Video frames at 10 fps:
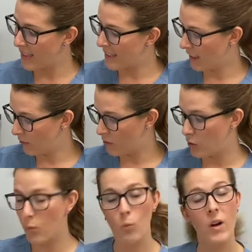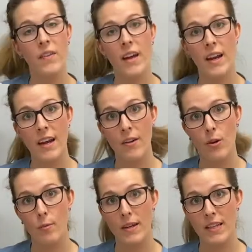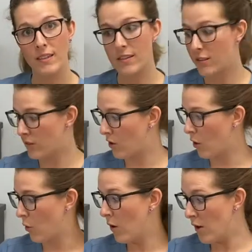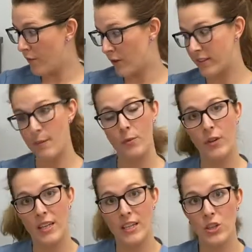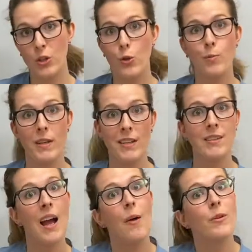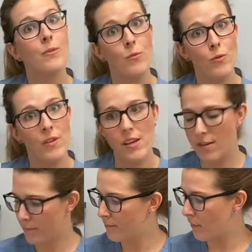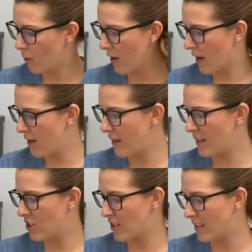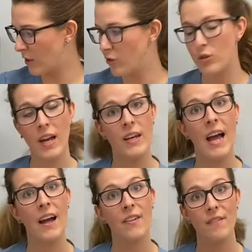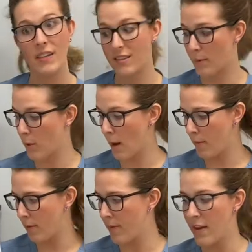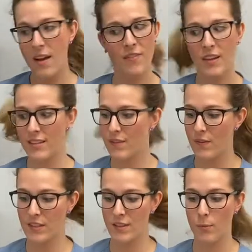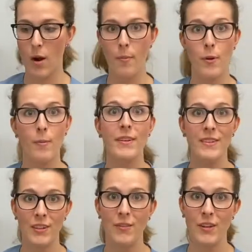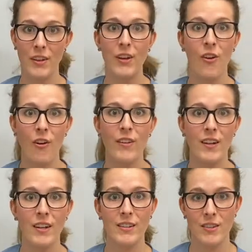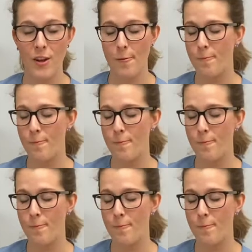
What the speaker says: tells you what that error means. So for example, E2 means I was moving, okay? And this just tells you kind of how to fix the problem. If that doesn't fix the problem, definitely call and let us know.